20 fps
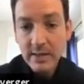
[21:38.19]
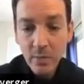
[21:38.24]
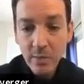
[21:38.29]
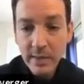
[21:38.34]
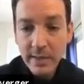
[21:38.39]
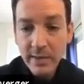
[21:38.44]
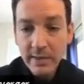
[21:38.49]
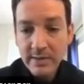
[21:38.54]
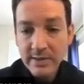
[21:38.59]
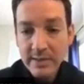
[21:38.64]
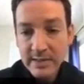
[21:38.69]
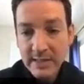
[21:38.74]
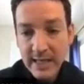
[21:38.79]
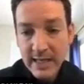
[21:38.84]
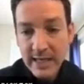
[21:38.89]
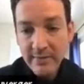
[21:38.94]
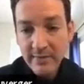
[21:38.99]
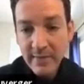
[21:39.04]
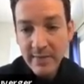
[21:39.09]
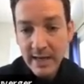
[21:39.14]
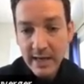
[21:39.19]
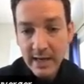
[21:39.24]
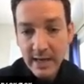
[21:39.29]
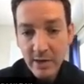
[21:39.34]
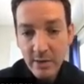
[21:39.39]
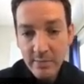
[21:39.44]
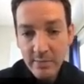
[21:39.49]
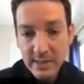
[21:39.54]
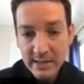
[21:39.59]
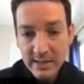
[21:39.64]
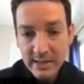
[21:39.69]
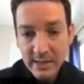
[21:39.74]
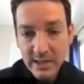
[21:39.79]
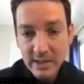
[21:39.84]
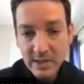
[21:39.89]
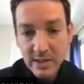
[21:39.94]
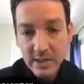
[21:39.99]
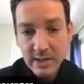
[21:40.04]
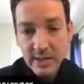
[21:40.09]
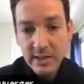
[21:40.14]
we're going to save that error
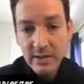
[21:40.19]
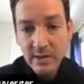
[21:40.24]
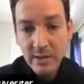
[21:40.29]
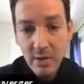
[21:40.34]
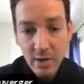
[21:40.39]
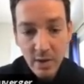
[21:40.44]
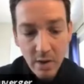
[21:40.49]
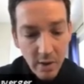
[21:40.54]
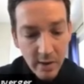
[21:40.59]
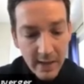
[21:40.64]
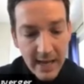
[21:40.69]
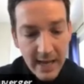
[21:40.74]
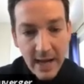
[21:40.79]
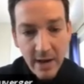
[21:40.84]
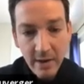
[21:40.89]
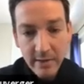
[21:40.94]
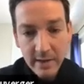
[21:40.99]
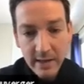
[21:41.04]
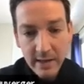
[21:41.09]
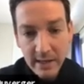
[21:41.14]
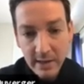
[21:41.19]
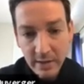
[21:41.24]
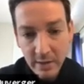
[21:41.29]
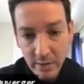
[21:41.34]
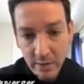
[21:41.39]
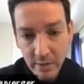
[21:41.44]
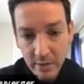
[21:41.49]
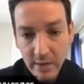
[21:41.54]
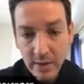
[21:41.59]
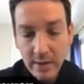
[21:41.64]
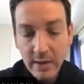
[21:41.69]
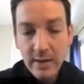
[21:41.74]
message in the logout error,